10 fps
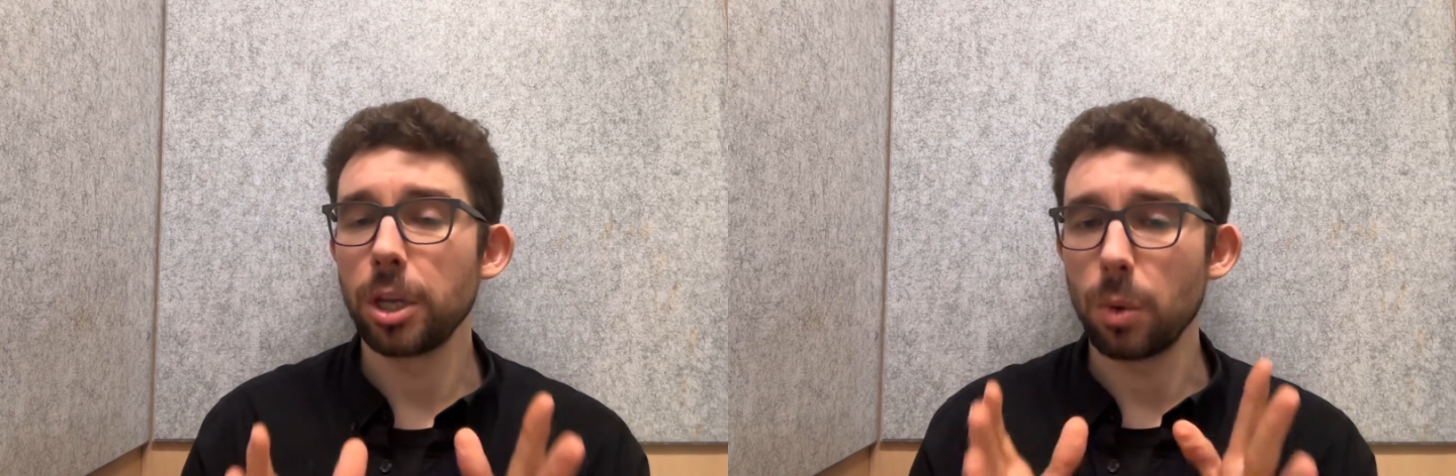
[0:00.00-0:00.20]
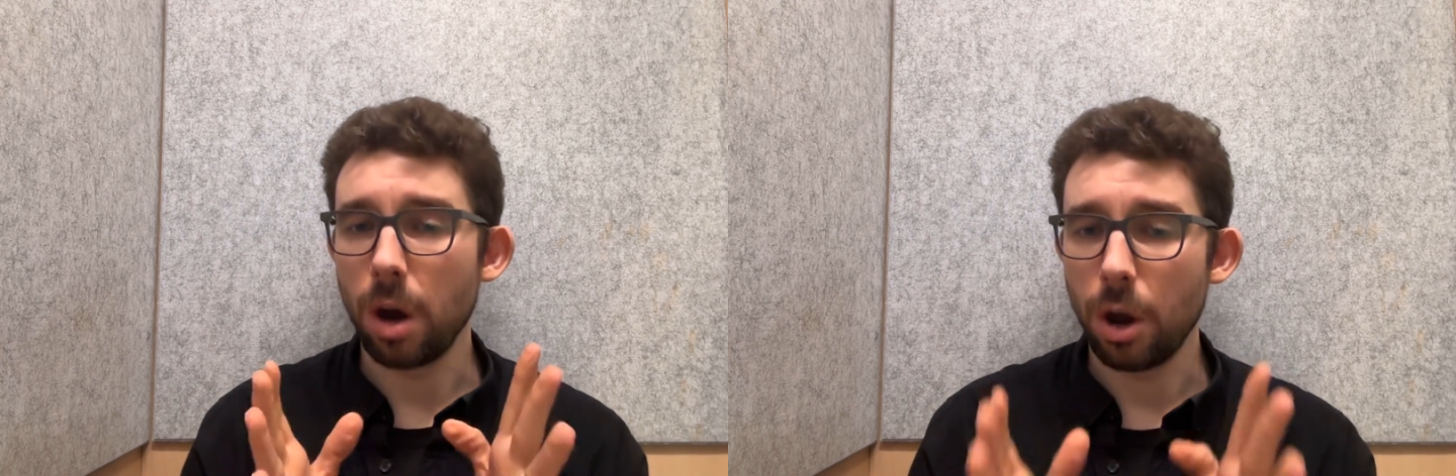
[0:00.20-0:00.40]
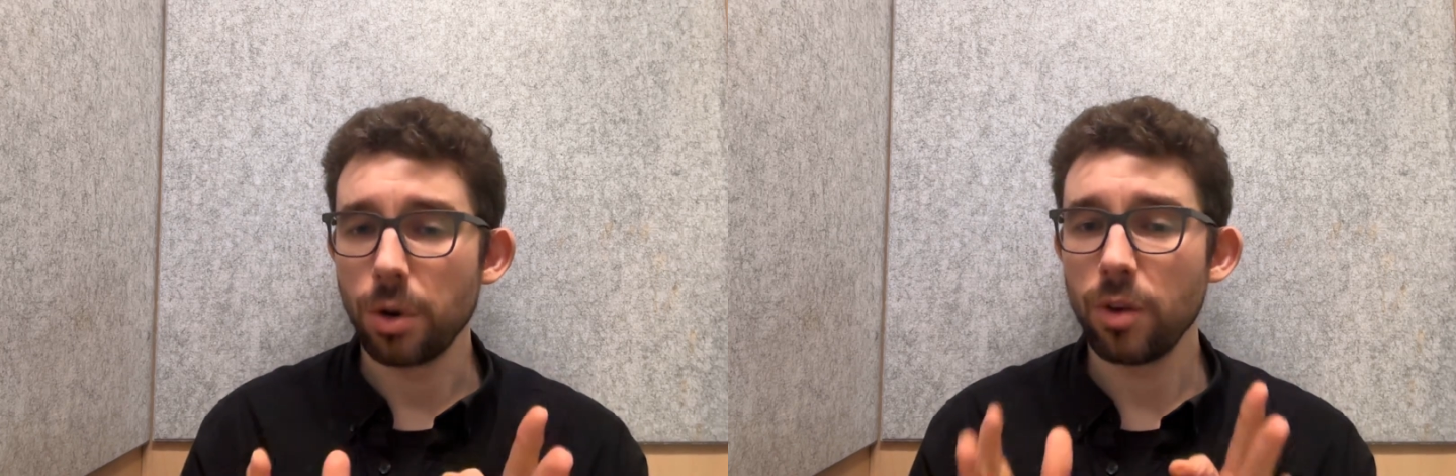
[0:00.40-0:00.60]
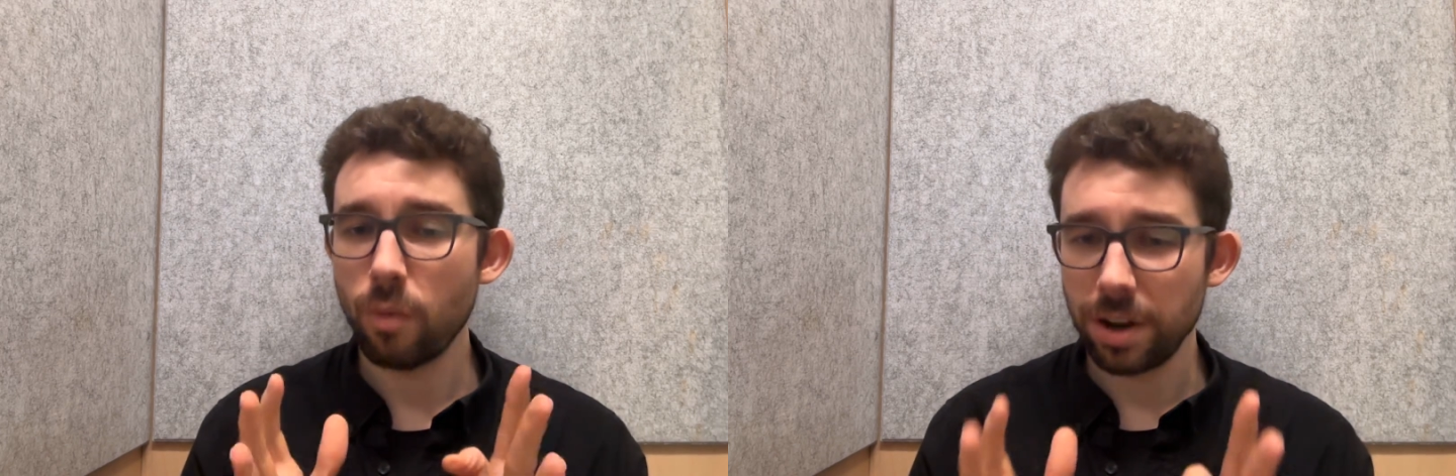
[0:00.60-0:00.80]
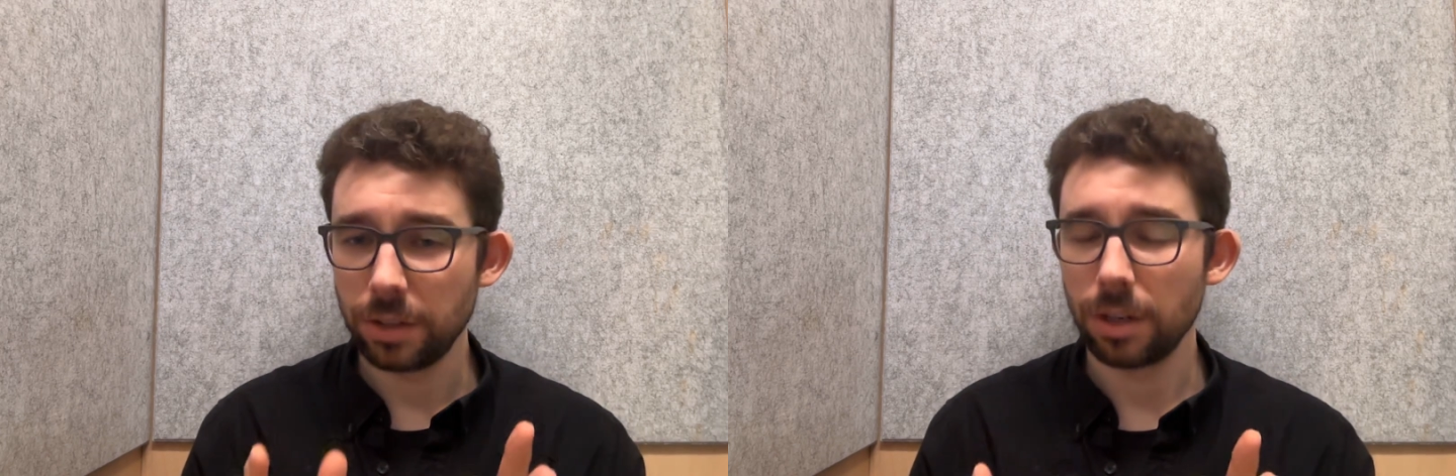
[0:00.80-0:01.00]
you are only
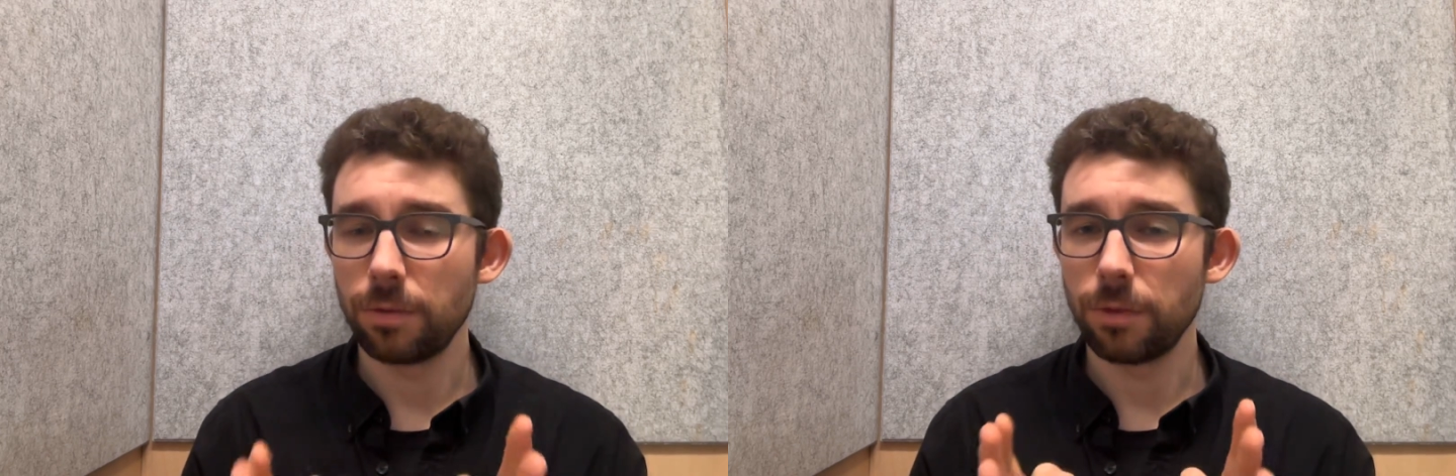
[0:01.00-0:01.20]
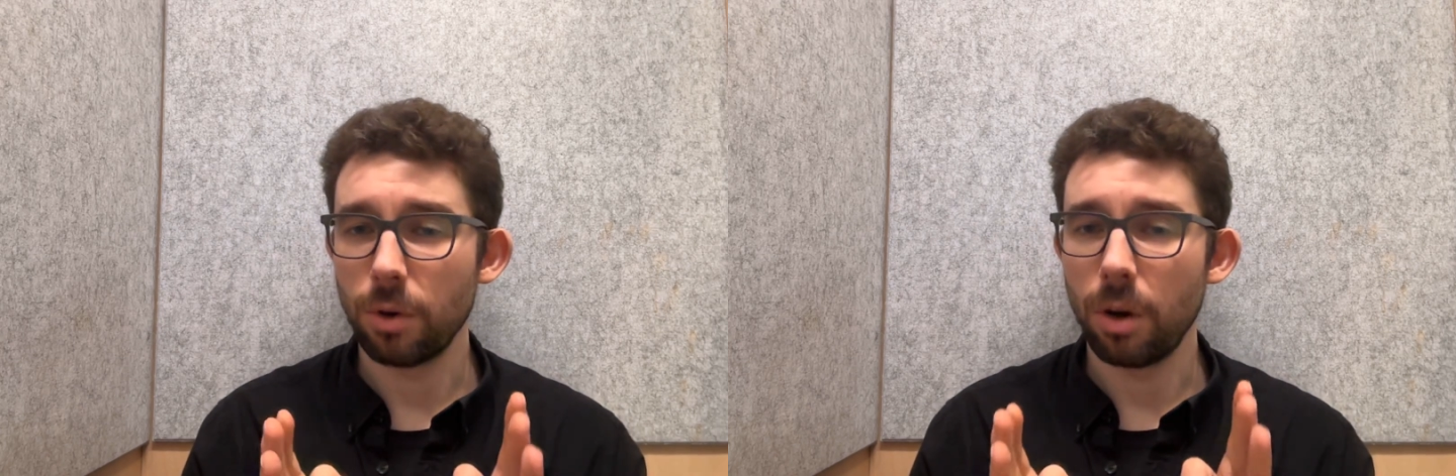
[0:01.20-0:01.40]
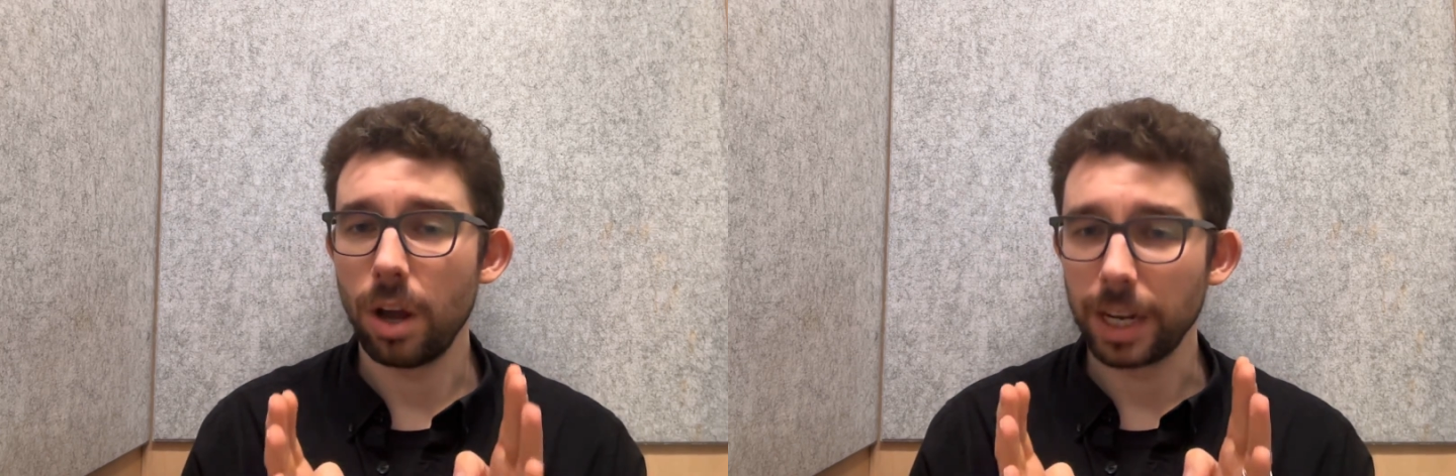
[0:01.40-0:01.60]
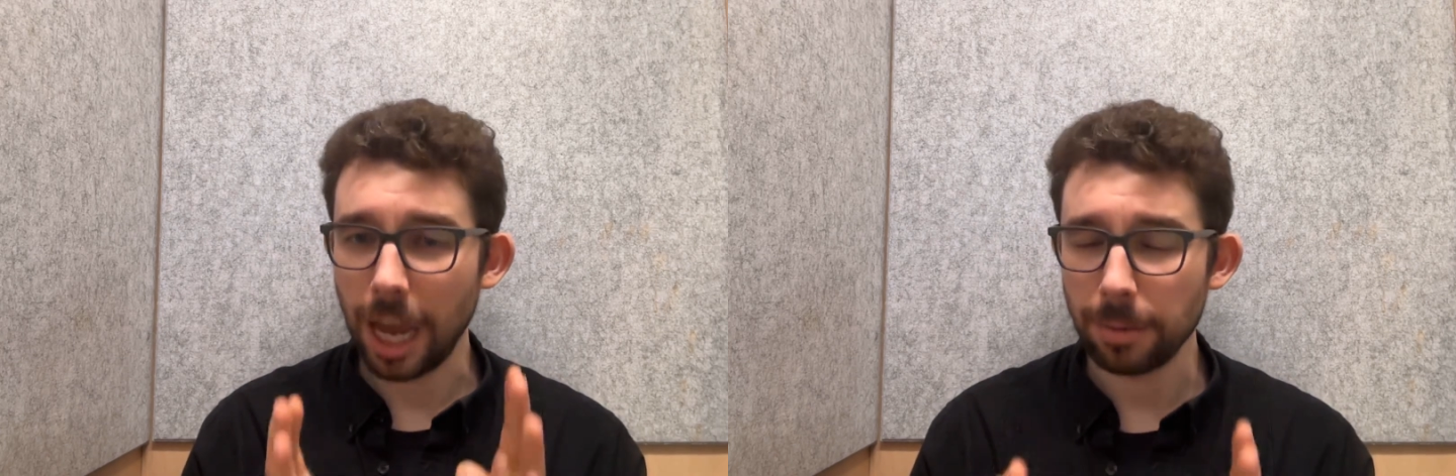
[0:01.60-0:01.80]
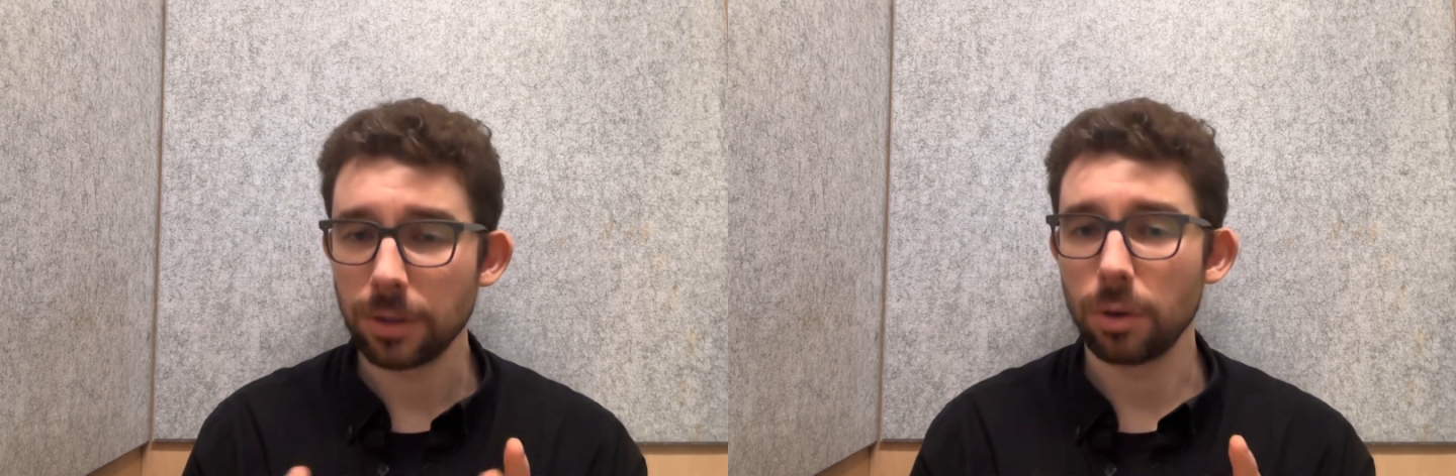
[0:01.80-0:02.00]
registered for a
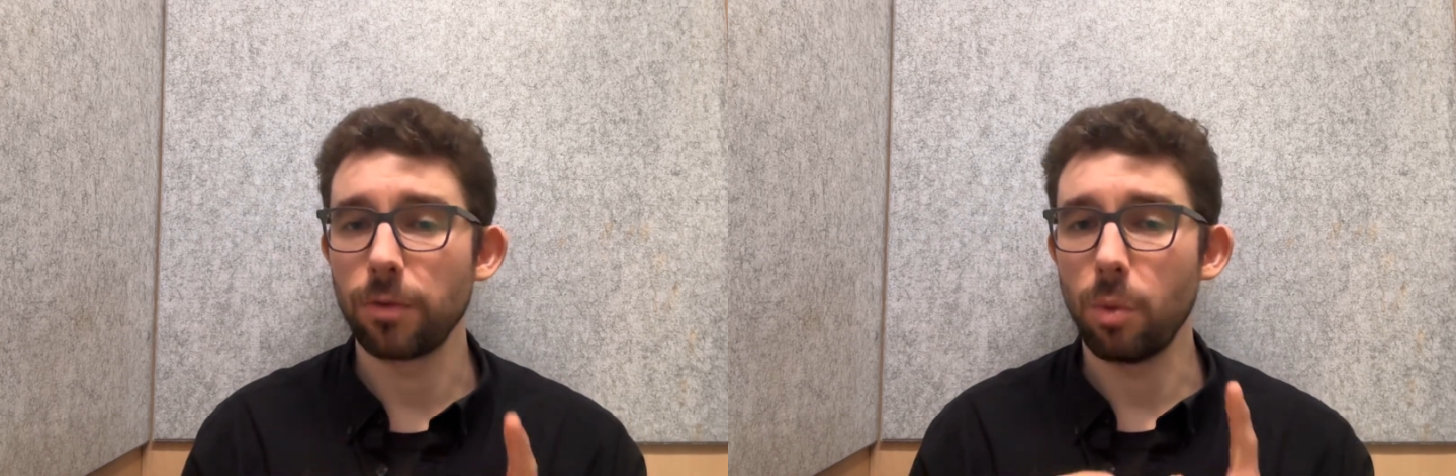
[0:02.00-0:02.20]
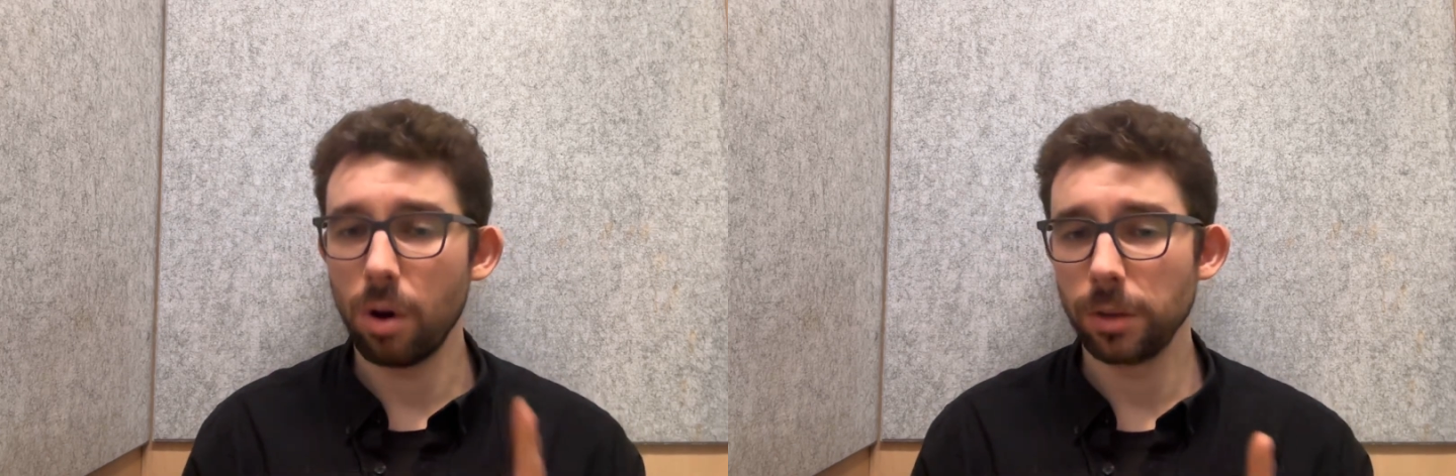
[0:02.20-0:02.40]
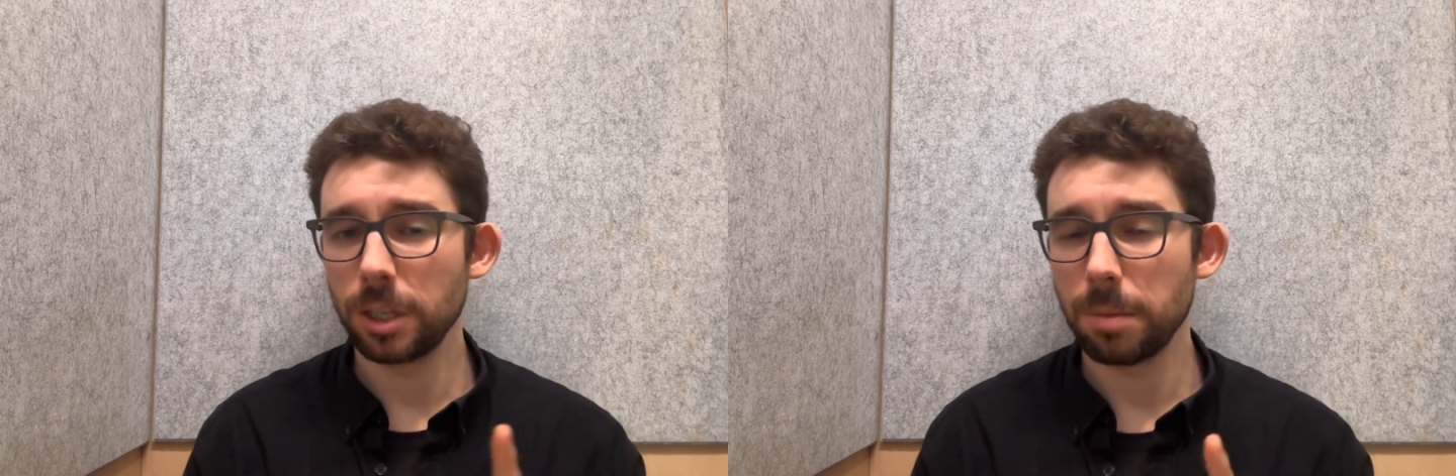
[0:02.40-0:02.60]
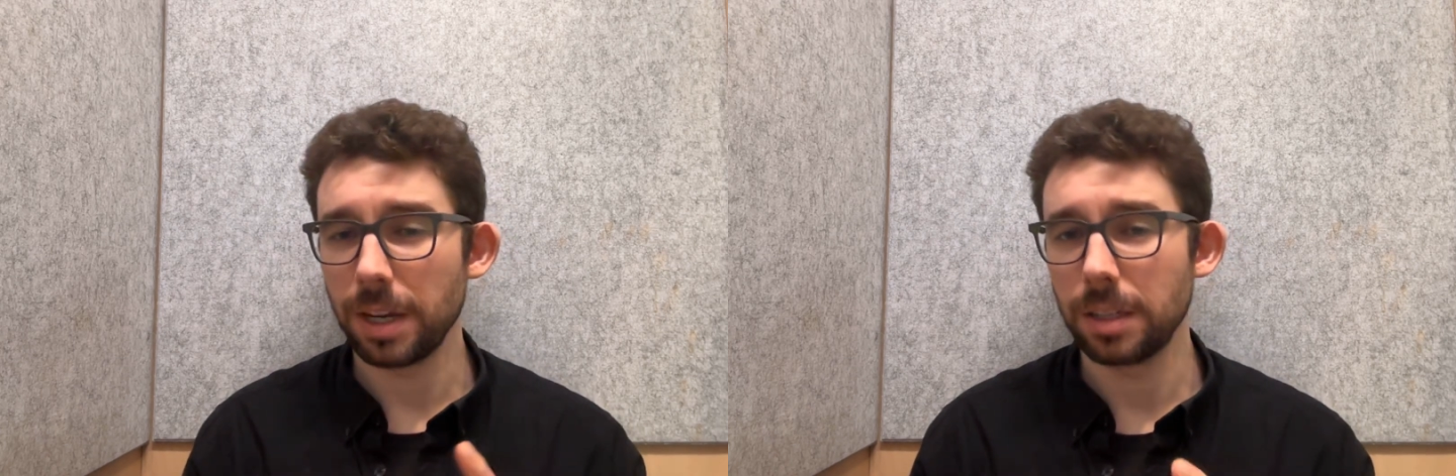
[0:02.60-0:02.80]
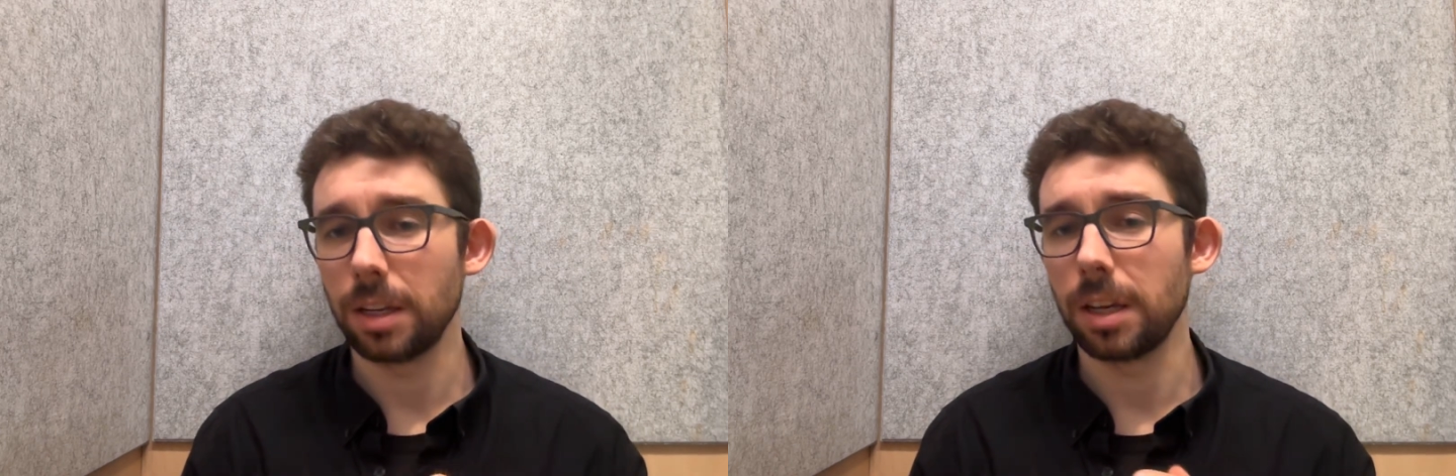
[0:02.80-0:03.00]
capstone for 1
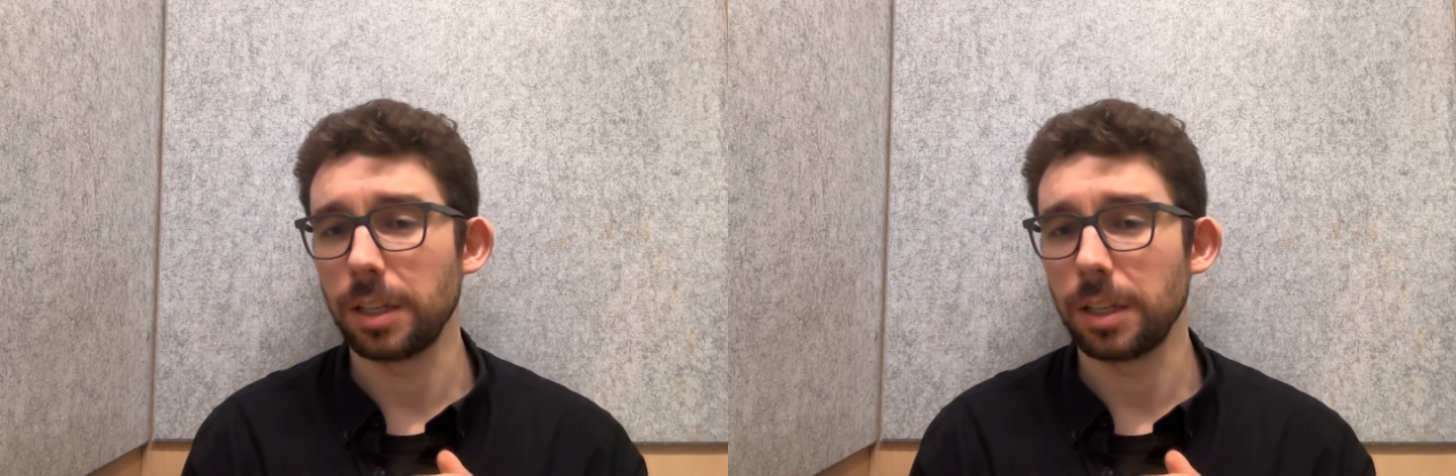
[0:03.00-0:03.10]
semester.